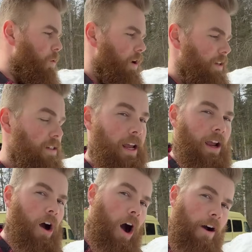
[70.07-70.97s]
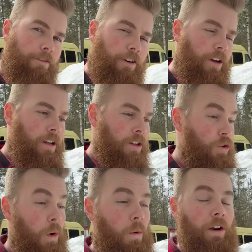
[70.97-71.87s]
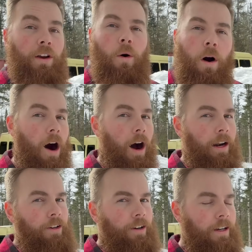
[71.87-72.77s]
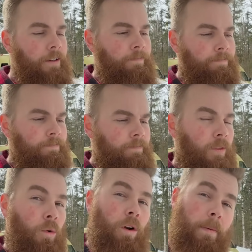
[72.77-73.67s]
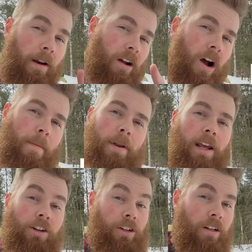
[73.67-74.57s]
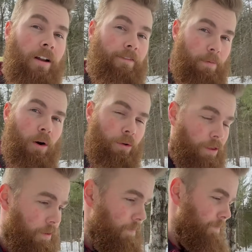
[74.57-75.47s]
wanna stay off-grid? Do we wanna go on-grid? What about a combination of both?